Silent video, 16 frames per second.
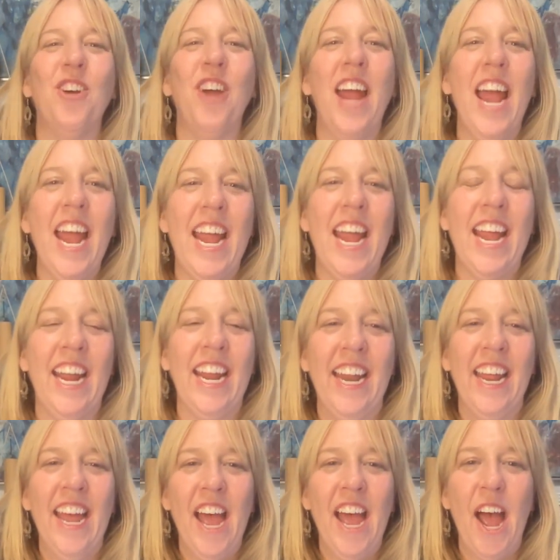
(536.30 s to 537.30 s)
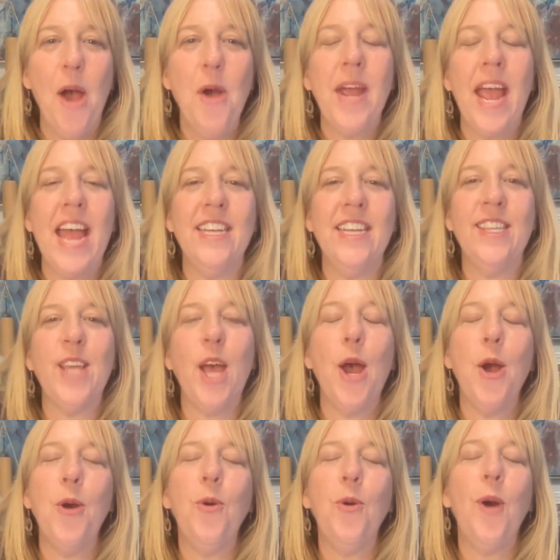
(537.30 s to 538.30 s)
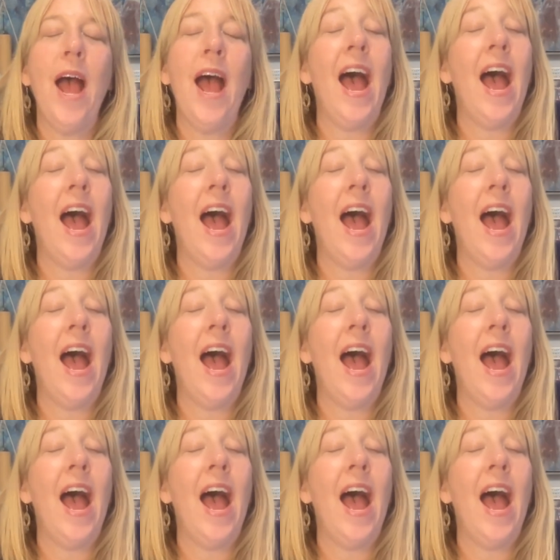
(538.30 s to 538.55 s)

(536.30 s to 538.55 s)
Okay. So